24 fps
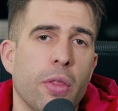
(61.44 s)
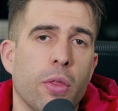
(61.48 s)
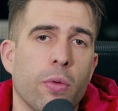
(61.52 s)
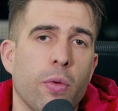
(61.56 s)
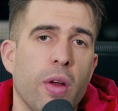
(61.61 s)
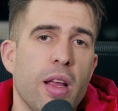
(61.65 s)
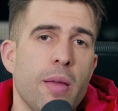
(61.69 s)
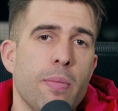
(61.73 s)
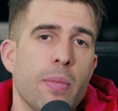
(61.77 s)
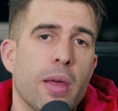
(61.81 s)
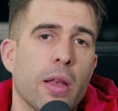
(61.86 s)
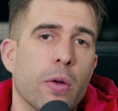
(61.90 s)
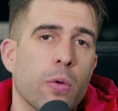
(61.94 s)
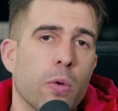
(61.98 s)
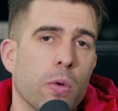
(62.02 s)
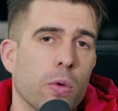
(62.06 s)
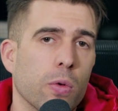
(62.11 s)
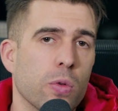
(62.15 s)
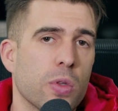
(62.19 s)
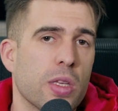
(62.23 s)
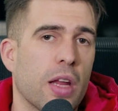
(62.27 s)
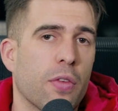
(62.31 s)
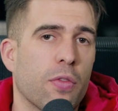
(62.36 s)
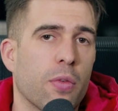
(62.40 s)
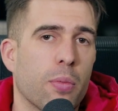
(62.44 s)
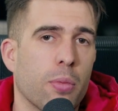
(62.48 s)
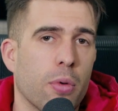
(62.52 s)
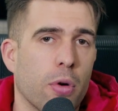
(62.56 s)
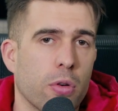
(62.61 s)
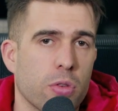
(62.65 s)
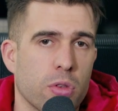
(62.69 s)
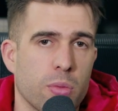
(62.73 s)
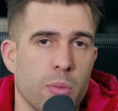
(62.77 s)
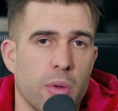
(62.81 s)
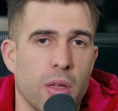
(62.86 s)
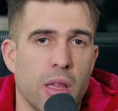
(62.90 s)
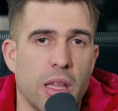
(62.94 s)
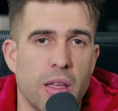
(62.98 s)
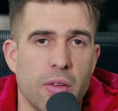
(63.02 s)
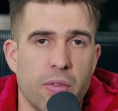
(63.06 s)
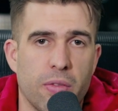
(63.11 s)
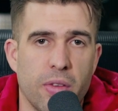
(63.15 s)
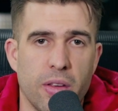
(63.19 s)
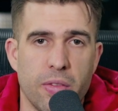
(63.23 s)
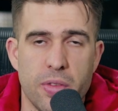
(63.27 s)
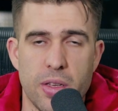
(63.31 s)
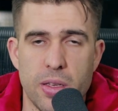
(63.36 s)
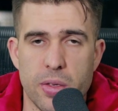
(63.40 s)
3 minerals out of approximately
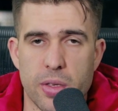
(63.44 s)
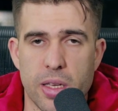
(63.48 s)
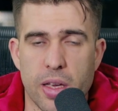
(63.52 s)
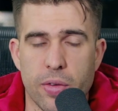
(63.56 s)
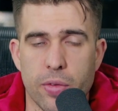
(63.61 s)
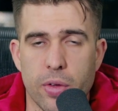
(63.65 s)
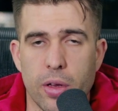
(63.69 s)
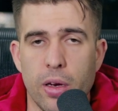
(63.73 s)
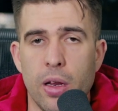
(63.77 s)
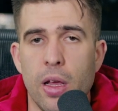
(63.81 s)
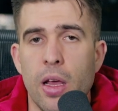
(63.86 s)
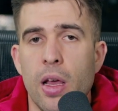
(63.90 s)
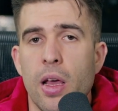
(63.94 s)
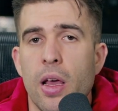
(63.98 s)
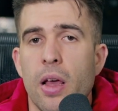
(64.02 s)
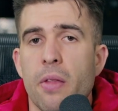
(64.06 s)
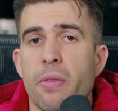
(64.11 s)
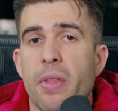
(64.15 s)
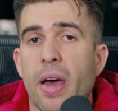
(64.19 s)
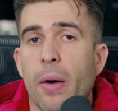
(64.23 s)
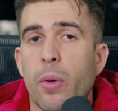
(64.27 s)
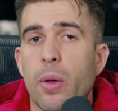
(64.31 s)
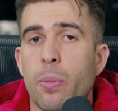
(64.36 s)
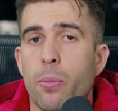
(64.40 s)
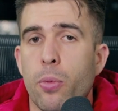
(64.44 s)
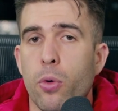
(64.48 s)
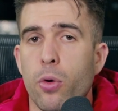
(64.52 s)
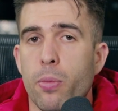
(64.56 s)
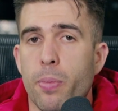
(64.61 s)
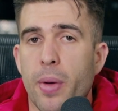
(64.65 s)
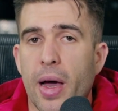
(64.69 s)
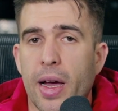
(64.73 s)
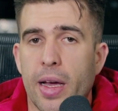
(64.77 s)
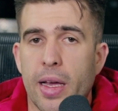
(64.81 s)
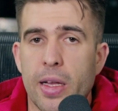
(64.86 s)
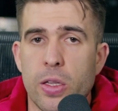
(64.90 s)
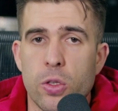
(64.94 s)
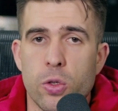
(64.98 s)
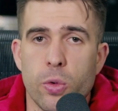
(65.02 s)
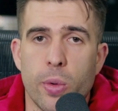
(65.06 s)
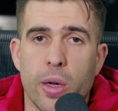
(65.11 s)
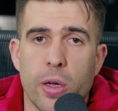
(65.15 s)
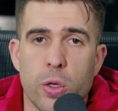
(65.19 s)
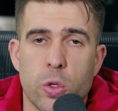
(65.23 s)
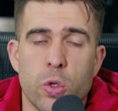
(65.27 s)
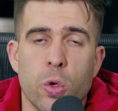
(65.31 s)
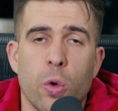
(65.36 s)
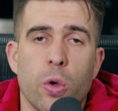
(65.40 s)
57 that we put back into
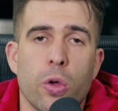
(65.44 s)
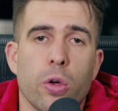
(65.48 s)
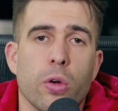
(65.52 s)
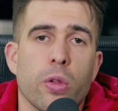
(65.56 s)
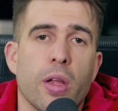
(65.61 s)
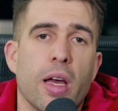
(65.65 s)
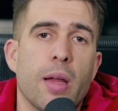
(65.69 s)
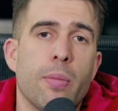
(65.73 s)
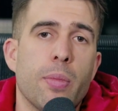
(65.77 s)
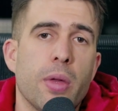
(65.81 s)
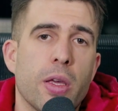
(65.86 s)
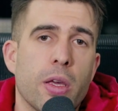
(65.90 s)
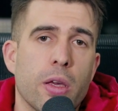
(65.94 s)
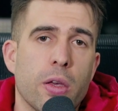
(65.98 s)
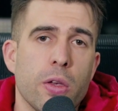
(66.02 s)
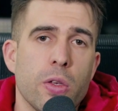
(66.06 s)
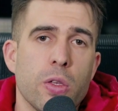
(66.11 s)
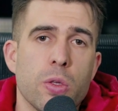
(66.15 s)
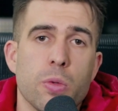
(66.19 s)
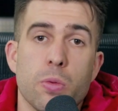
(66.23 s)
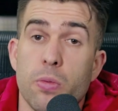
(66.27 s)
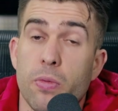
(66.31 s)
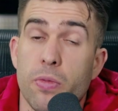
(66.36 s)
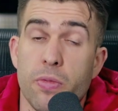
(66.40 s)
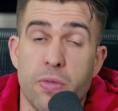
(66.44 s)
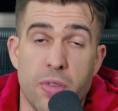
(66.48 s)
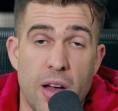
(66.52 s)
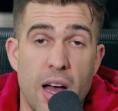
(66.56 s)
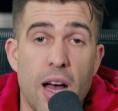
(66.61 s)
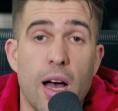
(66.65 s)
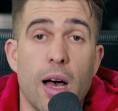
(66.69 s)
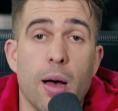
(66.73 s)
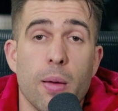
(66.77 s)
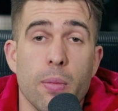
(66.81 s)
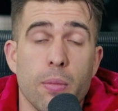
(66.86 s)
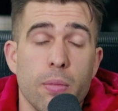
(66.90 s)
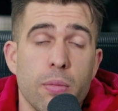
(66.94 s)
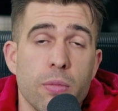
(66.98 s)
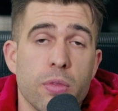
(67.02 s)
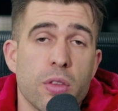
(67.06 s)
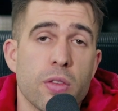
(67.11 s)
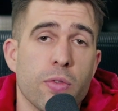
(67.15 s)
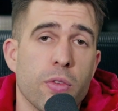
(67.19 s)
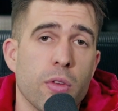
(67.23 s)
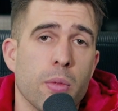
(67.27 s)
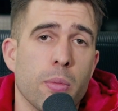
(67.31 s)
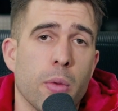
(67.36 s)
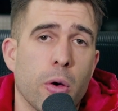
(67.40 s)
our soil. And because
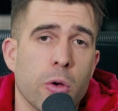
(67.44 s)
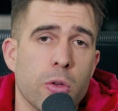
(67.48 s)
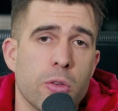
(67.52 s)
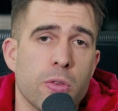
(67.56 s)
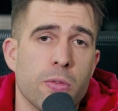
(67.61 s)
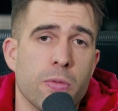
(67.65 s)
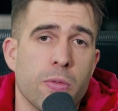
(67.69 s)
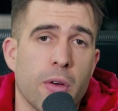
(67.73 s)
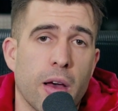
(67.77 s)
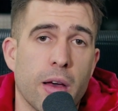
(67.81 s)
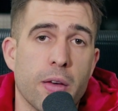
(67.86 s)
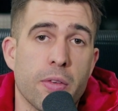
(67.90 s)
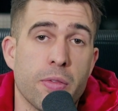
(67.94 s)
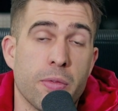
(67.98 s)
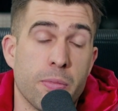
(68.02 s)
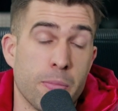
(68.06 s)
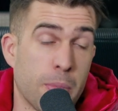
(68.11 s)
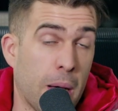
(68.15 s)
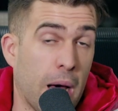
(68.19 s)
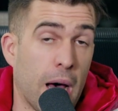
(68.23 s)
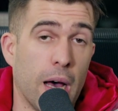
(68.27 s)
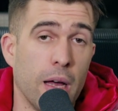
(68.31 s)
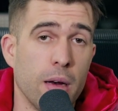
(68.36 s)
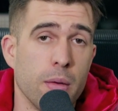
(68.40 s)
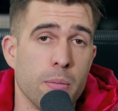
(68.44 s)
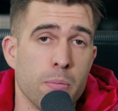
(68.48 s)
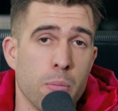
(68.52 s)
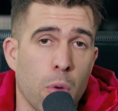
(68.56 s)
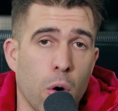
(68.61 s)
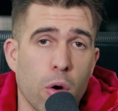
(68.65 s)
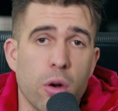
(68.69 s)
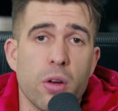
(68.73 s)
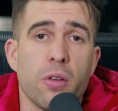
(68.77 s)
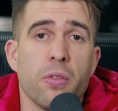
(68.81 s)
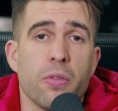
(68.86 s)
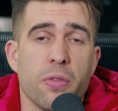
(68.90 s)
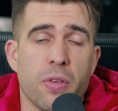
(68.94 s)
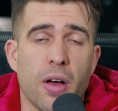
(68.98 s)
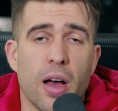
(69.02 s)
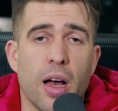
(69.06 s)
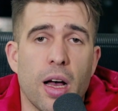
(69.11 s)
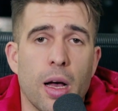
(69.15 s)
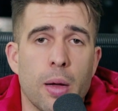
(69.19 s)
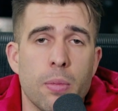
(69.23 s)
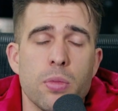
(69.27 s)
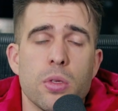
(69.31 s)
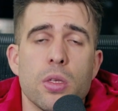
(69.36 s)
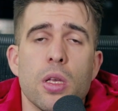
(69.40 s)
farms, for the most part, modern
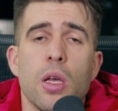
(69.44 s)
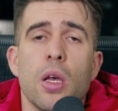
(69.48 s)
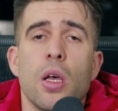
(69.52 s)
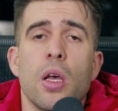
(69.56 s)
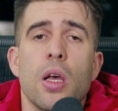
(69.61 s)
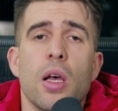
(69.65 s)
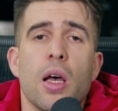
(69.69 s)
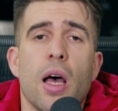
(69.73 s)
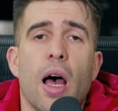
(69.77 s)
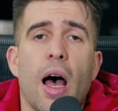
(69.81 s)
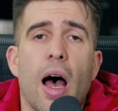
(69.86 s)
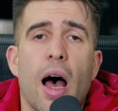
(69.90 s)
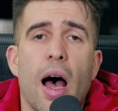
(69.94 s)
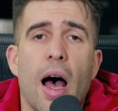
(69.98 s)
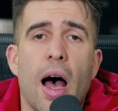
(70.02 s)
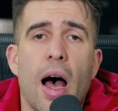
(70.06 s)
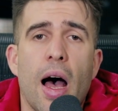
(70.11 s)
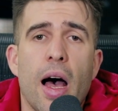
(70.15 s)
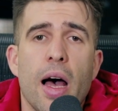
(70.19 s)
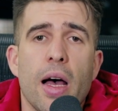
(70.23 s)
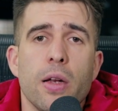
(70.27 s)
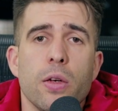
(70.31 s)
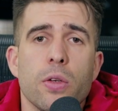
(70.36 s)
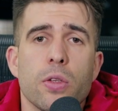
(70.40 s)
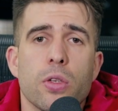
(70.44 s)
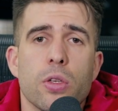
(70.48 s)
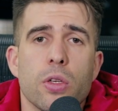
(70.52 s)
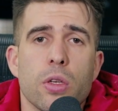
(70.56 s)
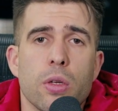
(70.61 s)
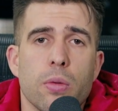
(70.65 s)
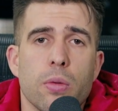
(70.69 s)
farms, aren't